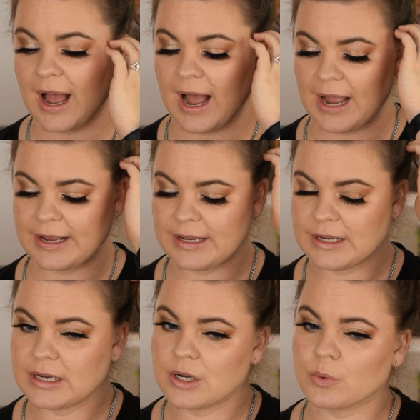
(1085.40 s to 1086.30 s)

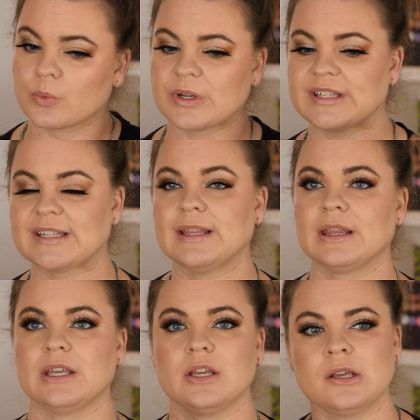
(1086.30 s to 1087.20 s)
I
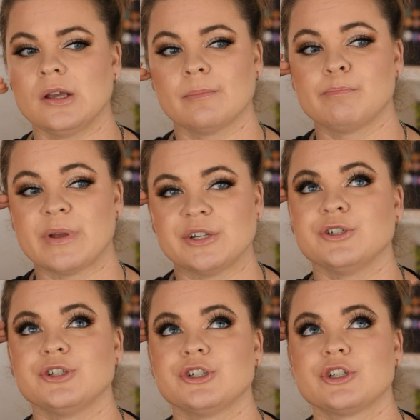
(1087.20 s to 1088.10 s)
recently
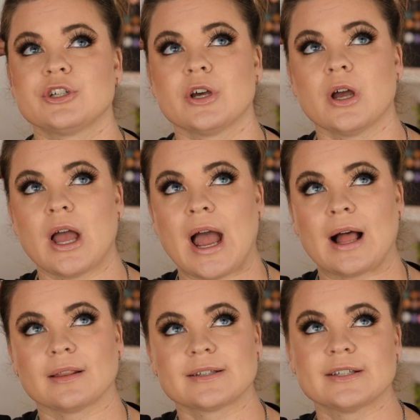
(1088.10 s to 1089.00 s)
binged
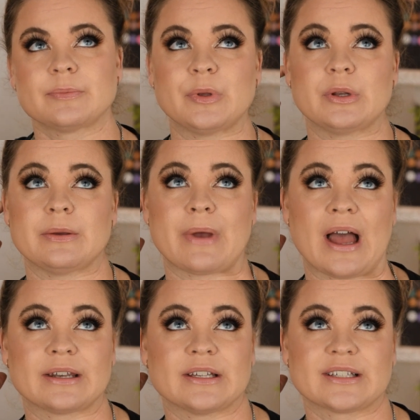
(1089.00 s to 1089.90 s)
Alice's Beauty
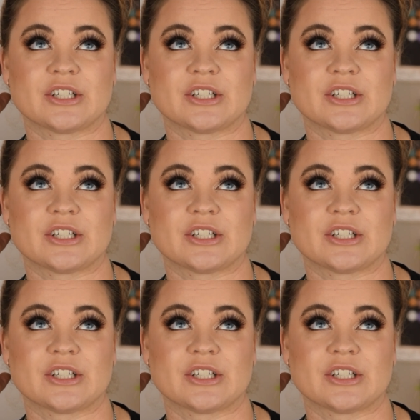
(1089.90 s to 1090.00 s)
Madness.